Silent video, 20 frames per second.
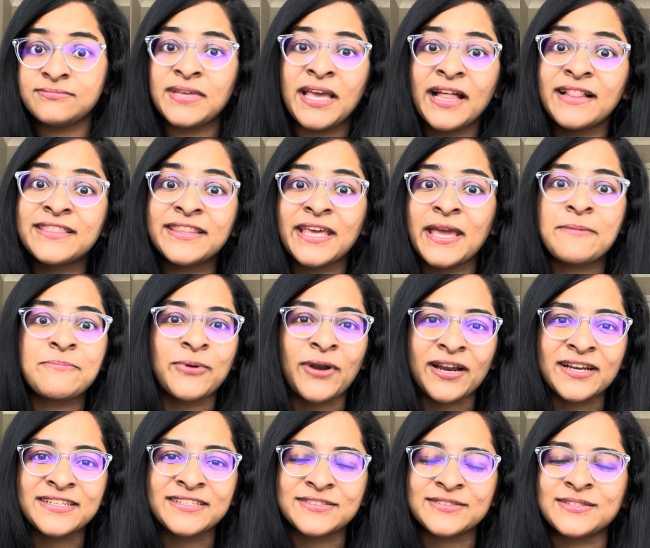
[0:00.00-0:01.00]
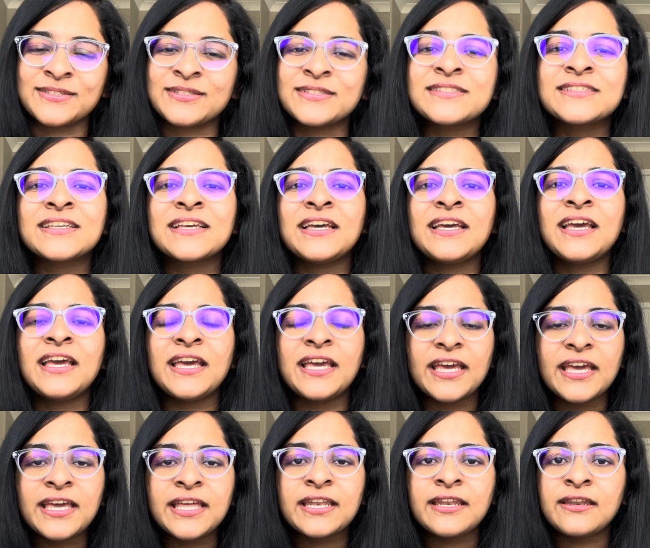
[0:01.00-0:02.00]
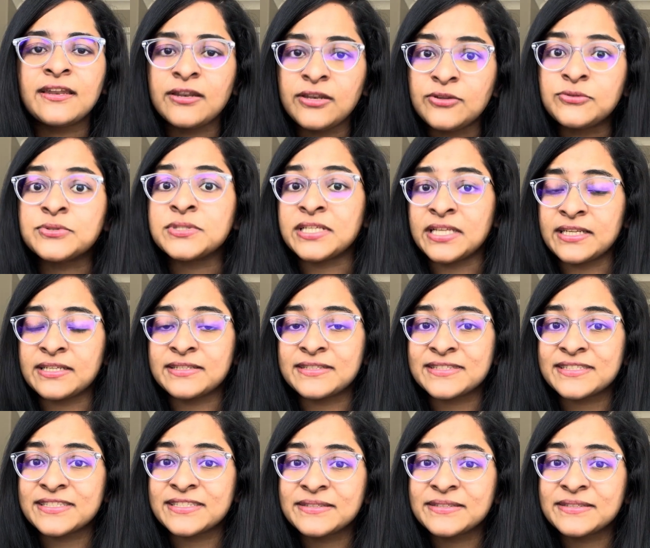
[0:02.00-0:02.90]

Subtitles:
healthcare practitioners in New Zealand.